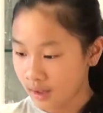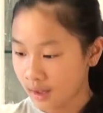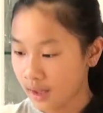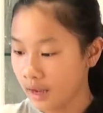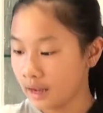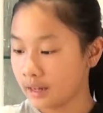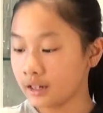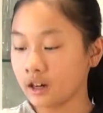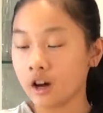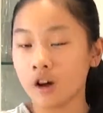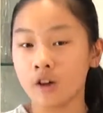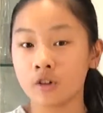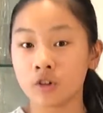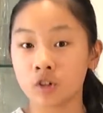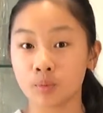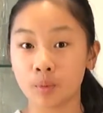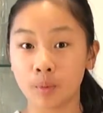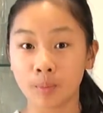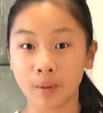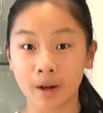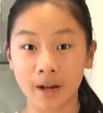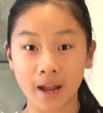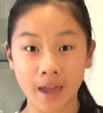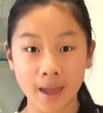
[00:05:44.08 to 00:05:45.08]
And also
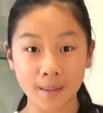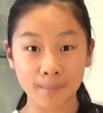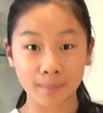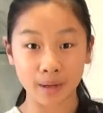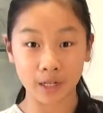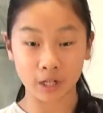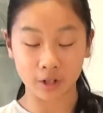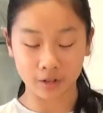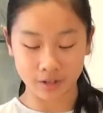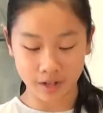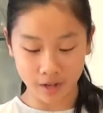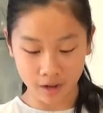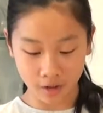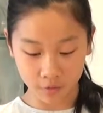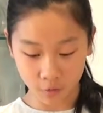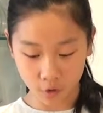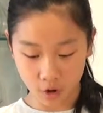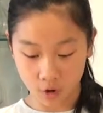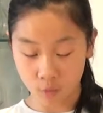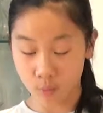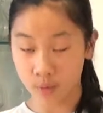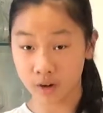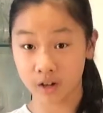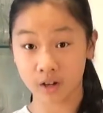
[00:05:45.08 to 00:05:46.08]
prepare a butter knife,
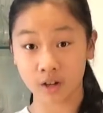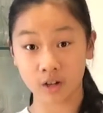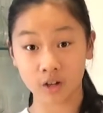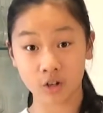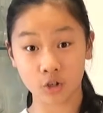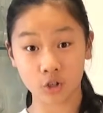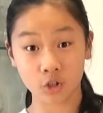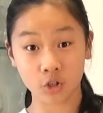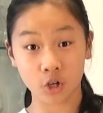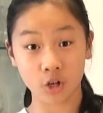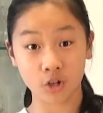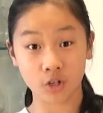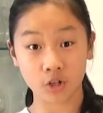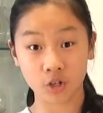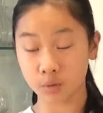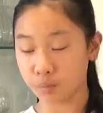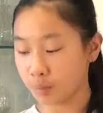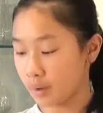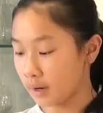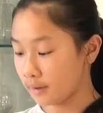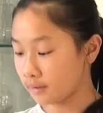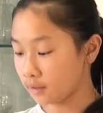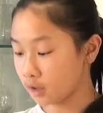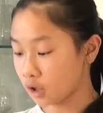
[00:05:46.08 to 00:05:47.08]
and we're going to start to
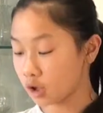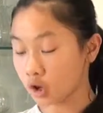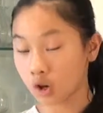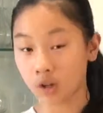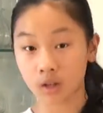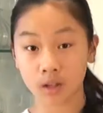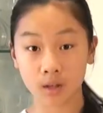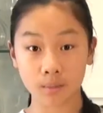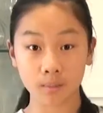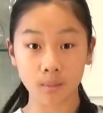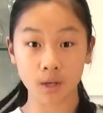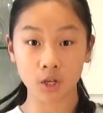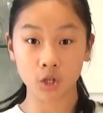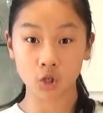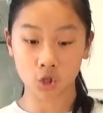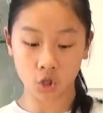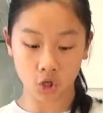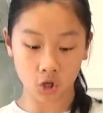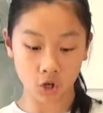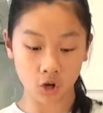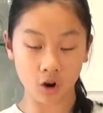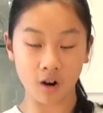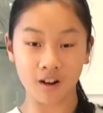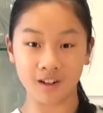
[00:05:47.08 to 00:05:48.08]
spread the garlic
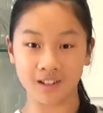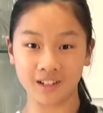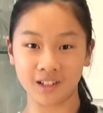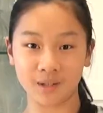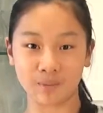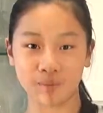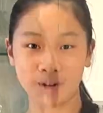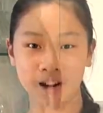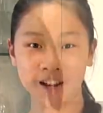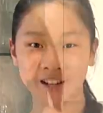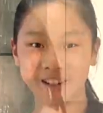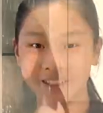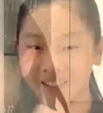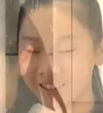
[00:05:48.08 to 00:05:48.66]
mixture onto the bread.